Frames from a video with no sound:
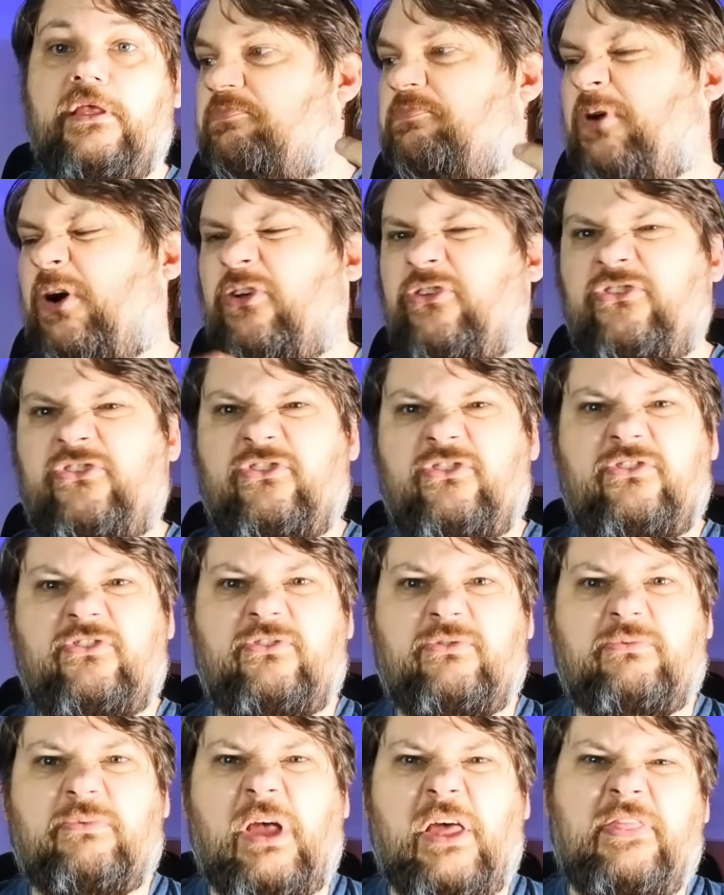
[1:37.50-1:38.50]
Boss,
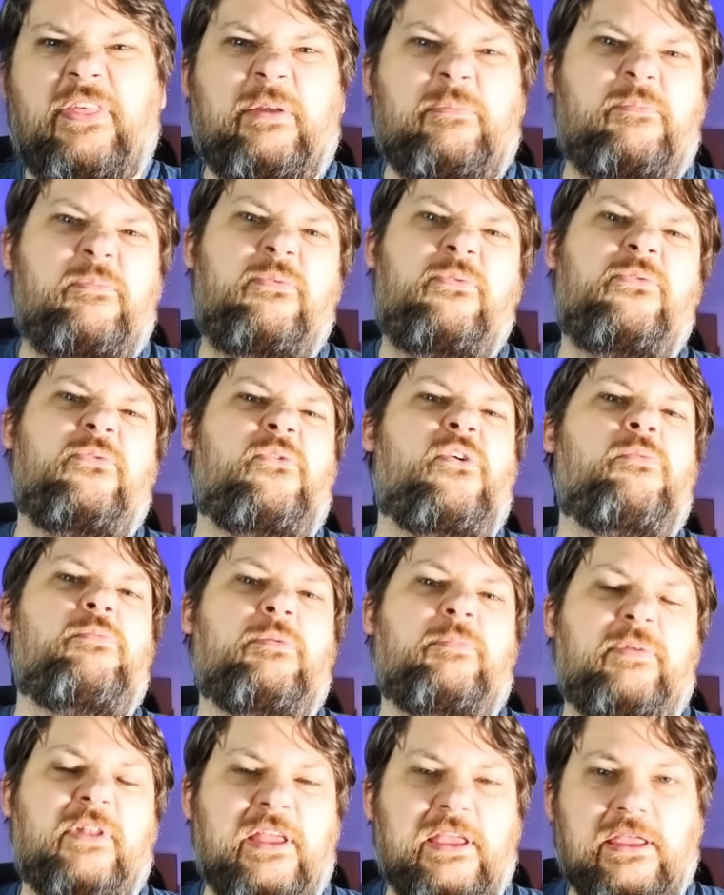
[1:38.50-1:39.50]
I think
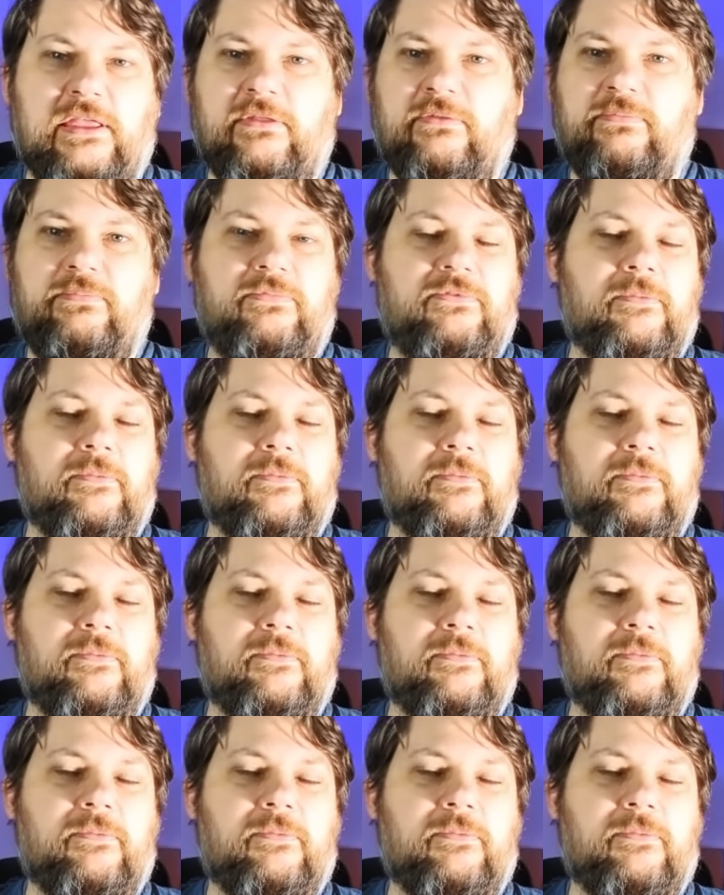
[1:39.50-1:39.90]
probably